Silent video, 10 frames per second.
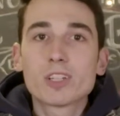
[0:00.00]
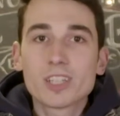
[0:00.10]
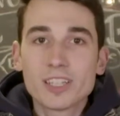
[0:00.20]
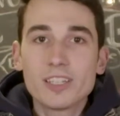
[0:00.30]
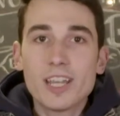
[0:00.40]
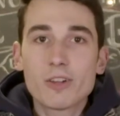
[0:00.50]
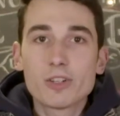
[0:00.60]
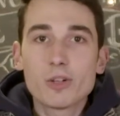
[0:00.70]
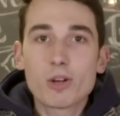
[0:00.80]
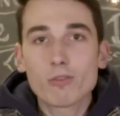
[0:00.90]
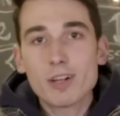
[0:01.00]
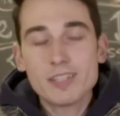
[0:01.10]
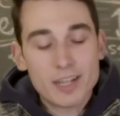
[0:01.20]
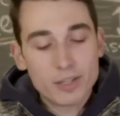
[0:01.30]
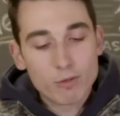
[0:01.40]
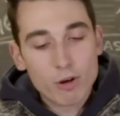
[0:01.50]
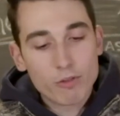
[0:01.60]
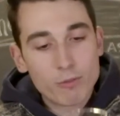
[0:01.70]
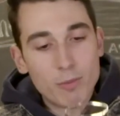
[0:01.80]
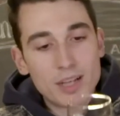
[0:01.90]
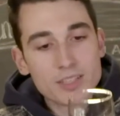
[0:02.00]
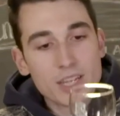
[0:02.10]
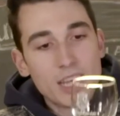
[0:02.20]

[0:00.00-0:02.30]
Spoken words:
in Clintondale, New York, right down the road from us.